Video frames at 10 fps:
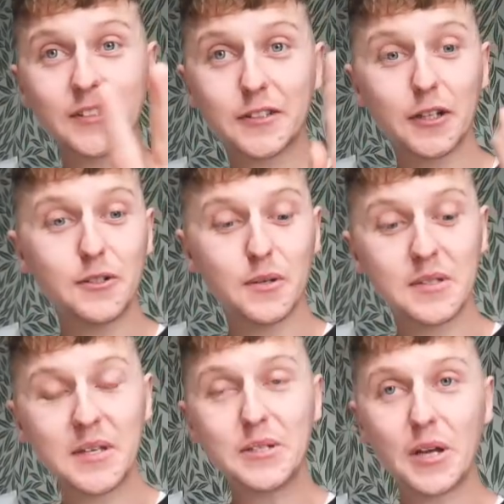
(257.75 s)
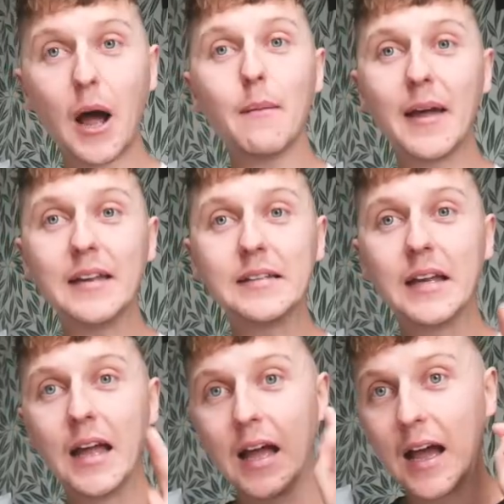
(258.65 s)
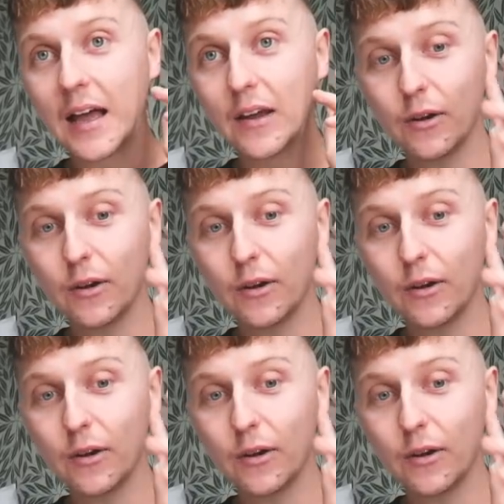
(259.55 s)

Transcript: I showed you a t-shirt I made, and I